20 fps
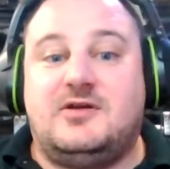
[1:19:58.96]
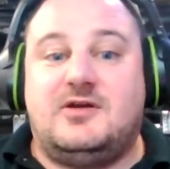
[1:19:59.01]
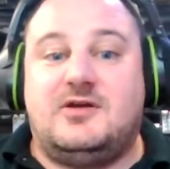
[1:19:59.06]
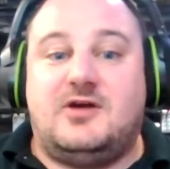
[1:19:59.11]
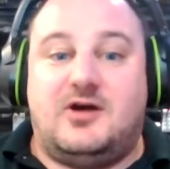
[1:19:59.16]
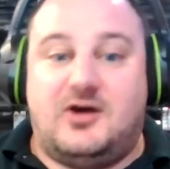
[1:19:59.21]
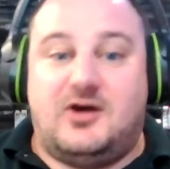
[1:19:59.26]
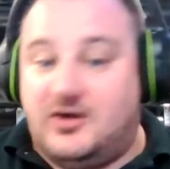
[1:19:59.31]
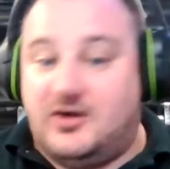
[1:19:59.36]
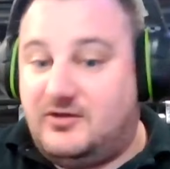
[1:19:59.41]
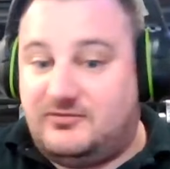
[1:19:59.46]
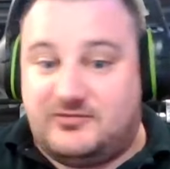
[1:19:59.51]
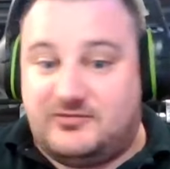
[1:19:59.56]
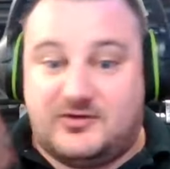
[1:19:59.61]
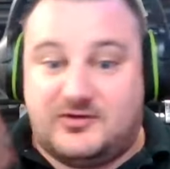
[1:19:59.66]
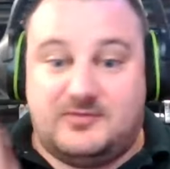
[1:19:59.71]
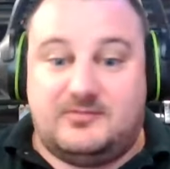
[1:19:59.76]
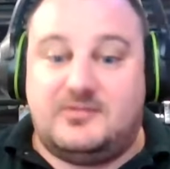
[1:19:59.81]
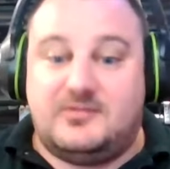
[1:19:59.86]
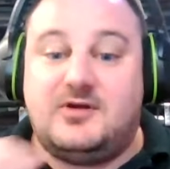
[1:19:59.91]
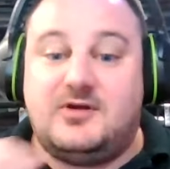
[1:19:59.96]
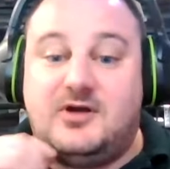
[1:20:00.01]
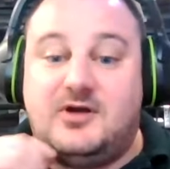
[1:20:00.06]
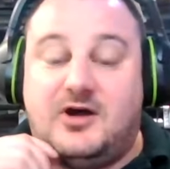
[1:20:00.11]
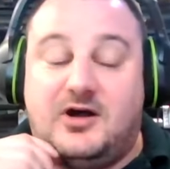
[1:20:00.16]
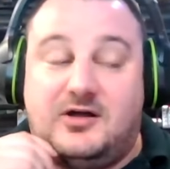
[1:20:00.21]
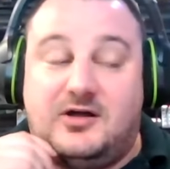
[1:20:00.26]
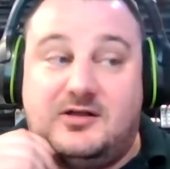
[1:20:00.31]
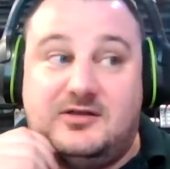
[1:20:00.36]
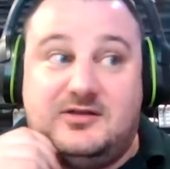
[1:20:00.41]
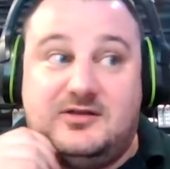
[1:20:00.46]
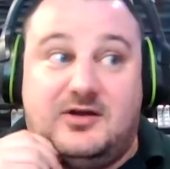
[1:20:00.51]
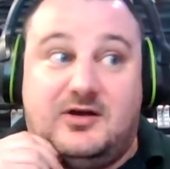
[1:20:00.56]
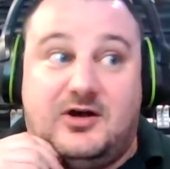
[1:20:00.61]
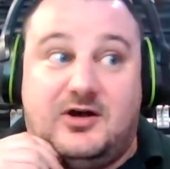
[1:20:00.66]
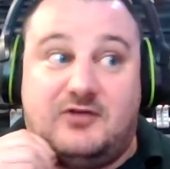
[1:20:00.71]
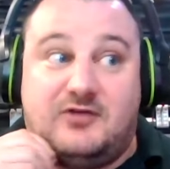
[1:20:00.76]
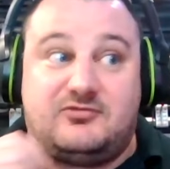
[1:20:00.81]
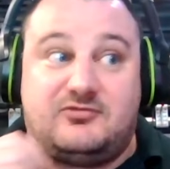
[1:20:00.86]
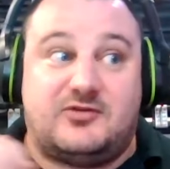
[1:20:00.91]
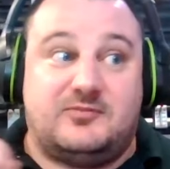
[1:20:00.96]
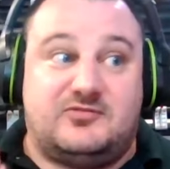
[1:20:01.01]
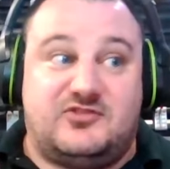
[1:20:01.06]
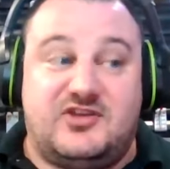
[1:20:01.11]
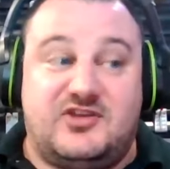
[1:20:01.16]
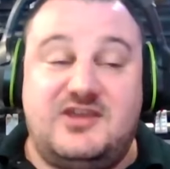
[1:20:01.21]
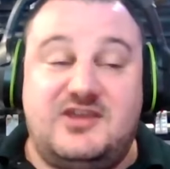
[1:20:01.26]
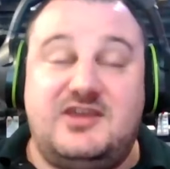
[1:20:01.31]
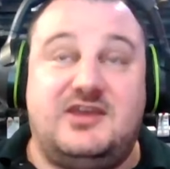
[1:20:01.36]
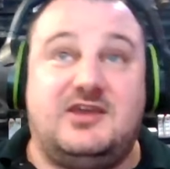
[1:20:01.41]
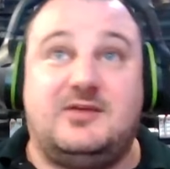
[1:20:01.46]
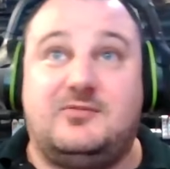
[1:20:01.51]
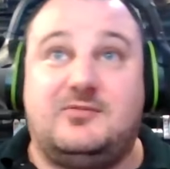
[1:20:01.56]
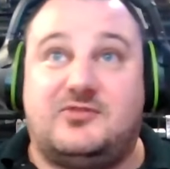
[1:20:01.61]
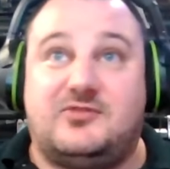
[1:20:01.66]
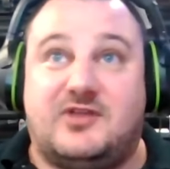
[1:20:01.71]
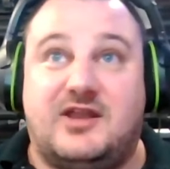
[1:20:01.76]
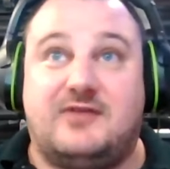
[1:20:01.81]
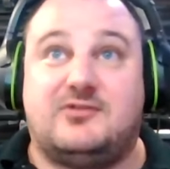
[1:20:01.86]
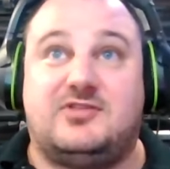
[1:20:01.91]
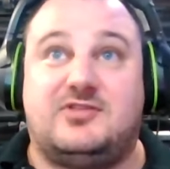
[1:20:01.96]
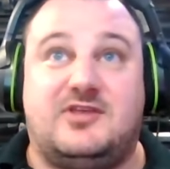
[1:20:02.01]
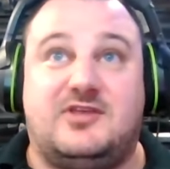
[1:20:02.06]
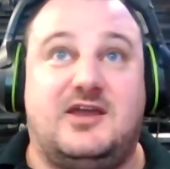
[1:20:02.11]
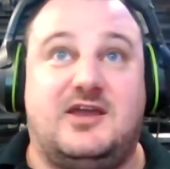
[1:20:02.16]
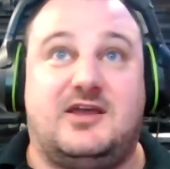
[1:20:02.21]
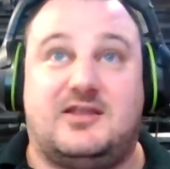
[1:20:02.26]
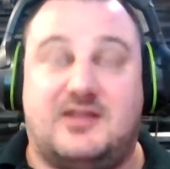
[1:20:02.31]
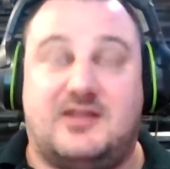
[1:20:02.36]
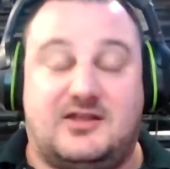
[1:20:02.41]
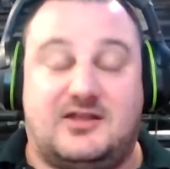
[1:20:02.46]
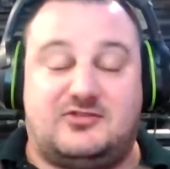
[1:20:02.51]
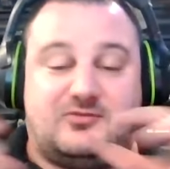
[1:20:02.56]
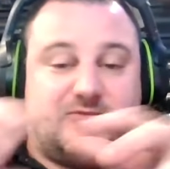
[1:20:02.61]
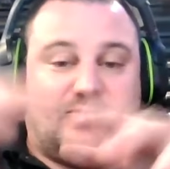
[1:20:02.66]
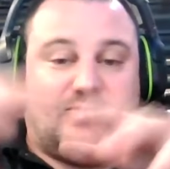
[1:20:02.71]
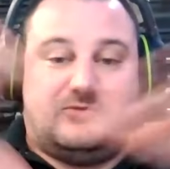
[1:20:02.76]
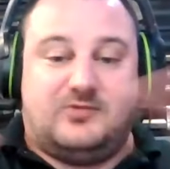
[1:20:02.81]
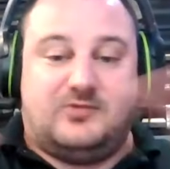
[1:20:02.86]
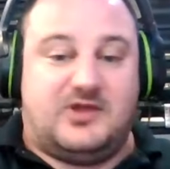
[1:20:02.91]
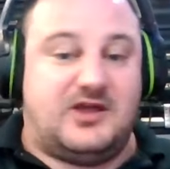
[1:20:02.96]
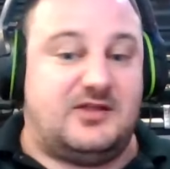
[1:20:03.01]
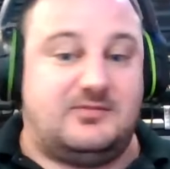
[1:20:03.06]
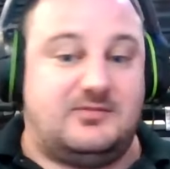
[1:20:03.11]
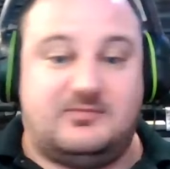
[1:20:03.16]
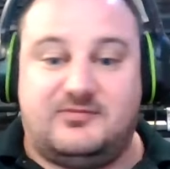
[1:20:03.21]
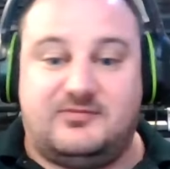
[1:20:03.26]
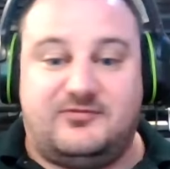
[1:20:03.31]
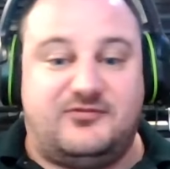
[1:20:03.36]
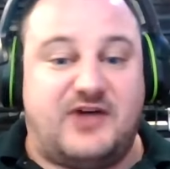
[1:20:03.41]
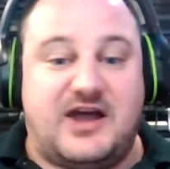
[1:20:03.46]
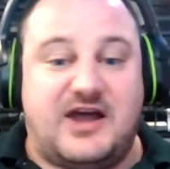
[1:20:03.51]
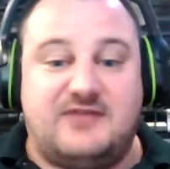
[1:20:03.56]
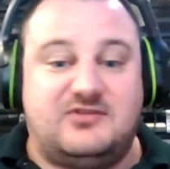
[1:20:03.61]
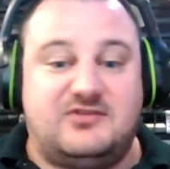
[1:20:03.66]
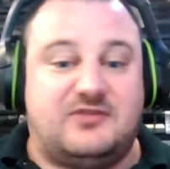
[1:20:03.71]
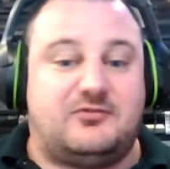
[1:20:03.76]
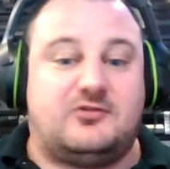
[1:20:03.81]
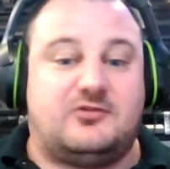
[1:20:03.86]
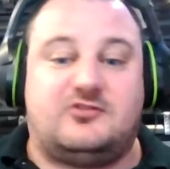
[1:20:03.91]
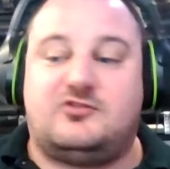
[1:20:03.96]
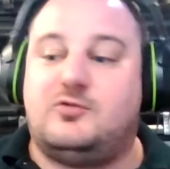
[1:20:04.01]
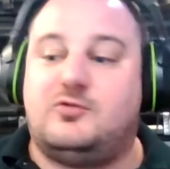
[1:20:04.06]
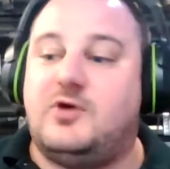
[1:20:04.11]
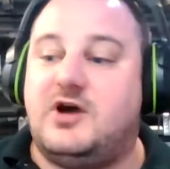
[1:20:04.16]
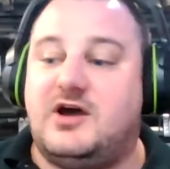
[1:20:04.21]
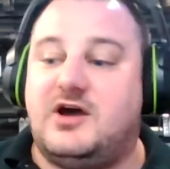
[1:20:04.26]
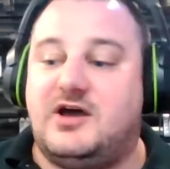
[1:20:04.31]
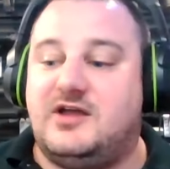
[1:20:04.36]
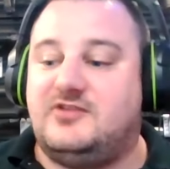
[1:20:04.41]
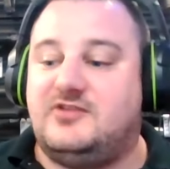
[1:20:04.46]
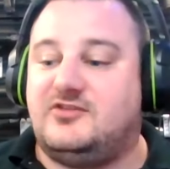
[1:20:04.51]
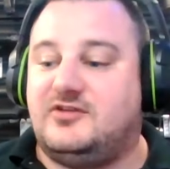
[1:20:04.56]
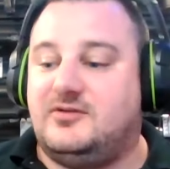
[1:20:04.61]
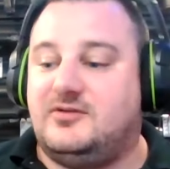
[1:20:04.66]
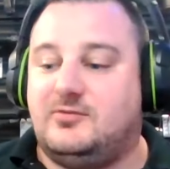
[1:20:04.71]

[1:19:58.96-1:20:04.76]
Damn, all from, bro. All, all from teams and everything. And that's we had five different squads, and